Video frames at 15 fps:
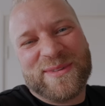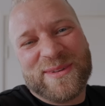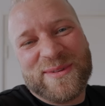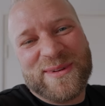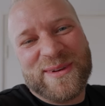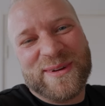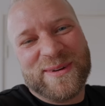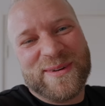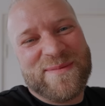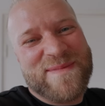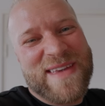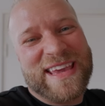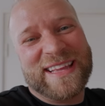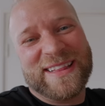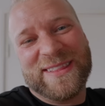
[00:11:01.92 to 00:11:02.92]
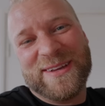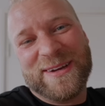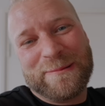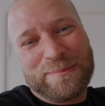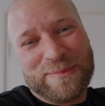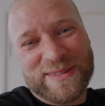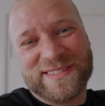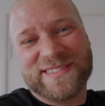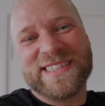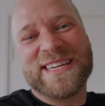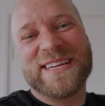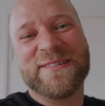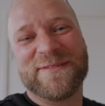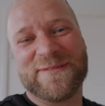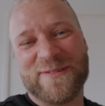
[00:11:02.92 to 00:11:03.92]
studio, make it look
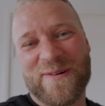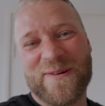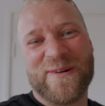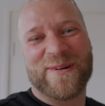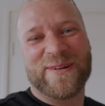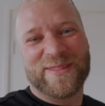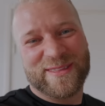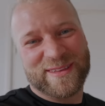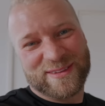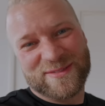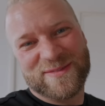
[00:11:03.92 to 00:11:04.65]
pristine for this